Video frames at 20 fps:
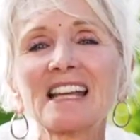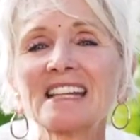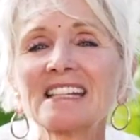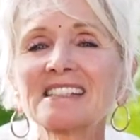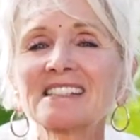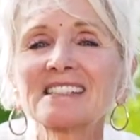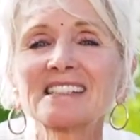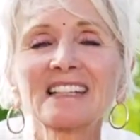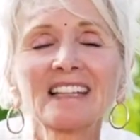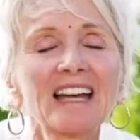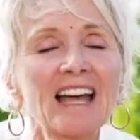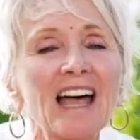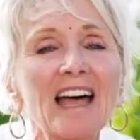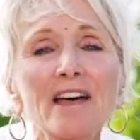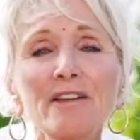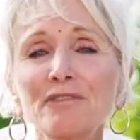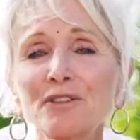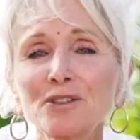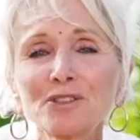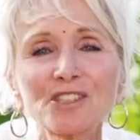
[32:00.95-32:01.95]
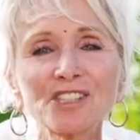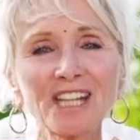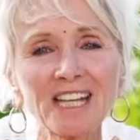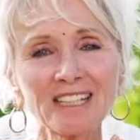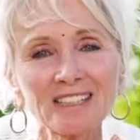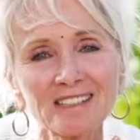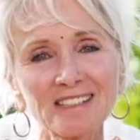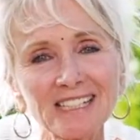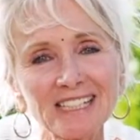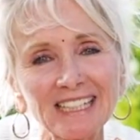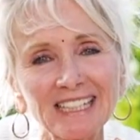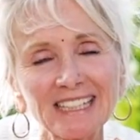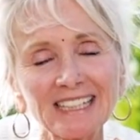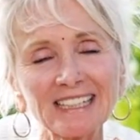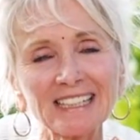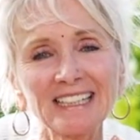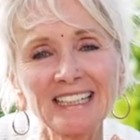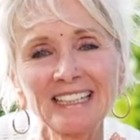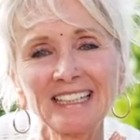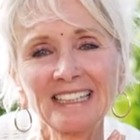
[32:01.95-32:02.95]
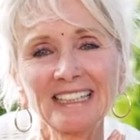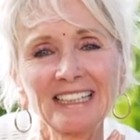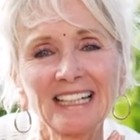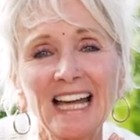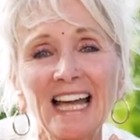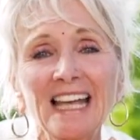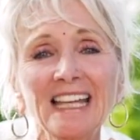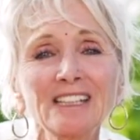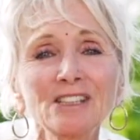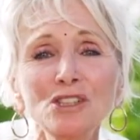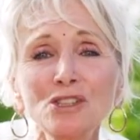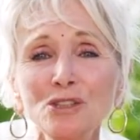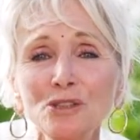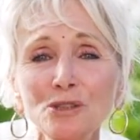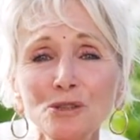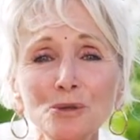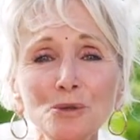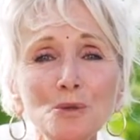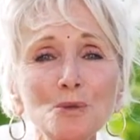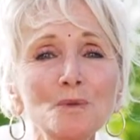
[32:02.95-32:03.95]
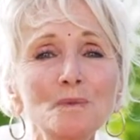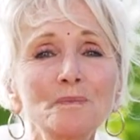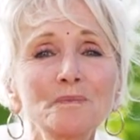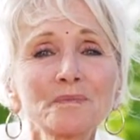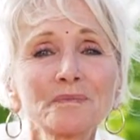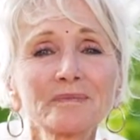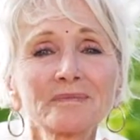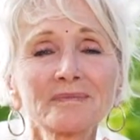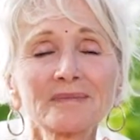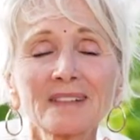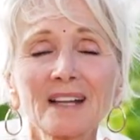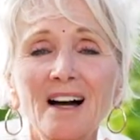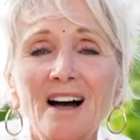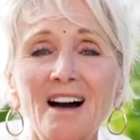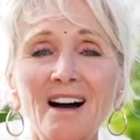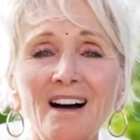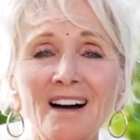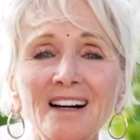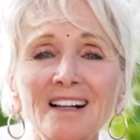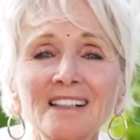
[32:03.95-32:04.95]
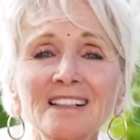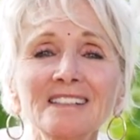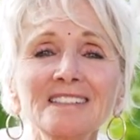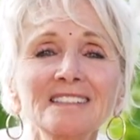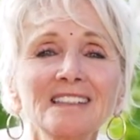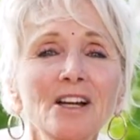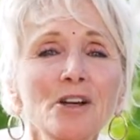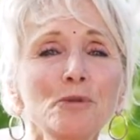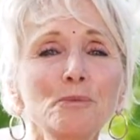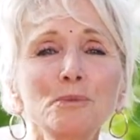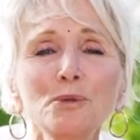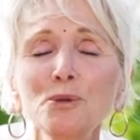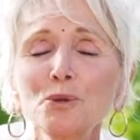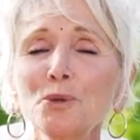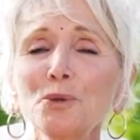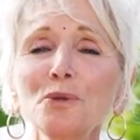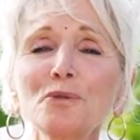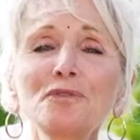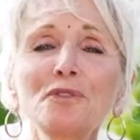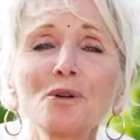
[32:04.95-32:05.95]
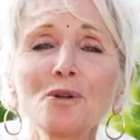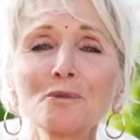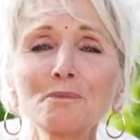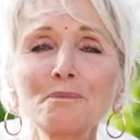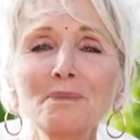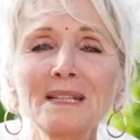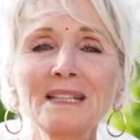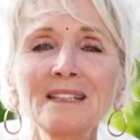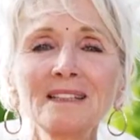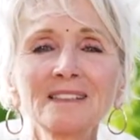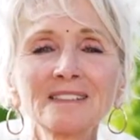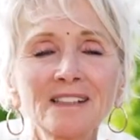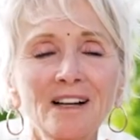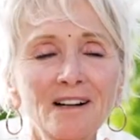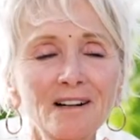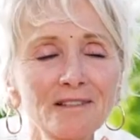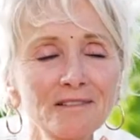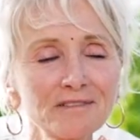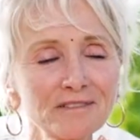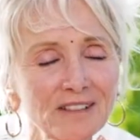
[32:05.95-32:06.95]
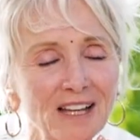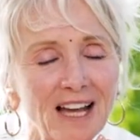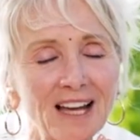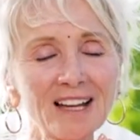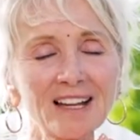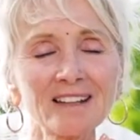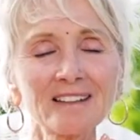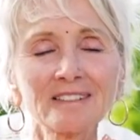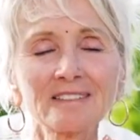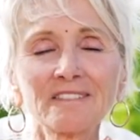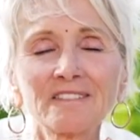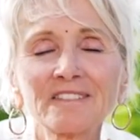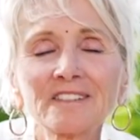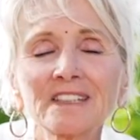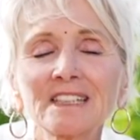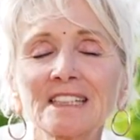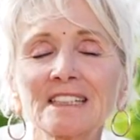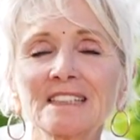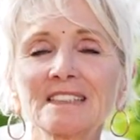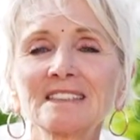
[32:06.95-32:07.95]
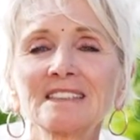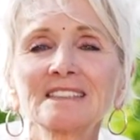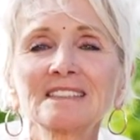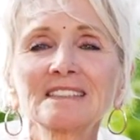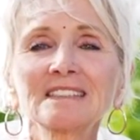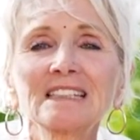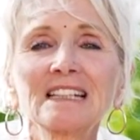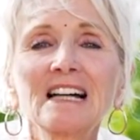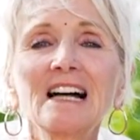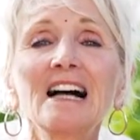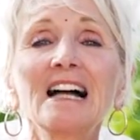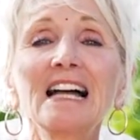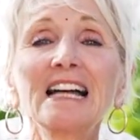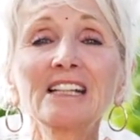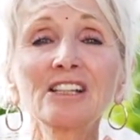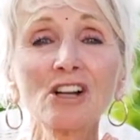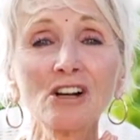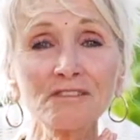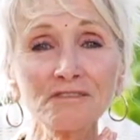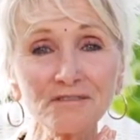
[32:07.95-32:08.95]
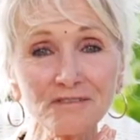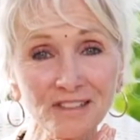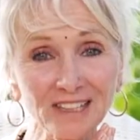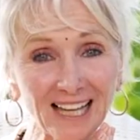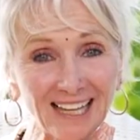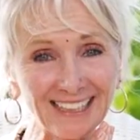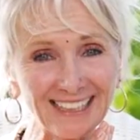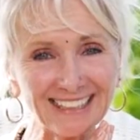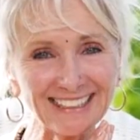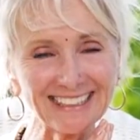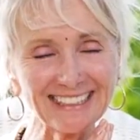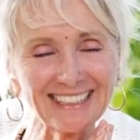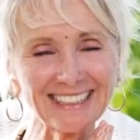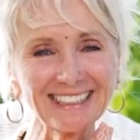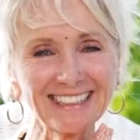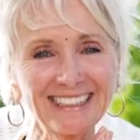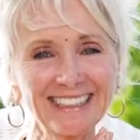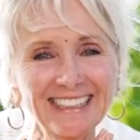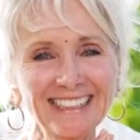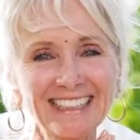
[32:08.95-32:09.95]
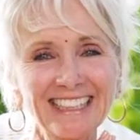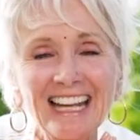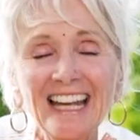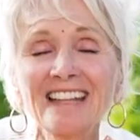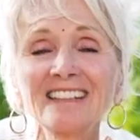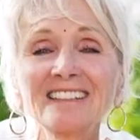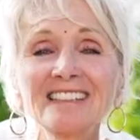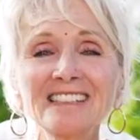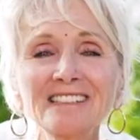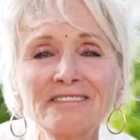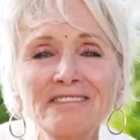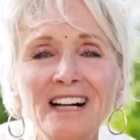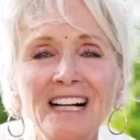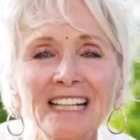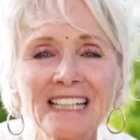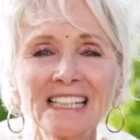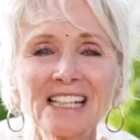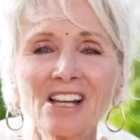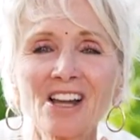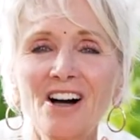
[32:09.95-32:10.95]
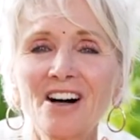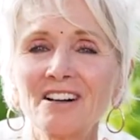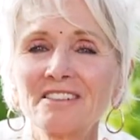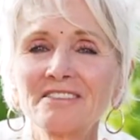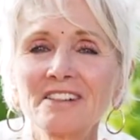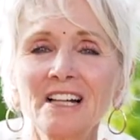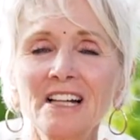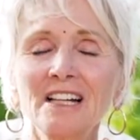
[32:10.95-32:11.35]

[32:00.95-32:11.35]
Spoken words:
is ever changing, and you are a beautiful being of life and of light and divine love,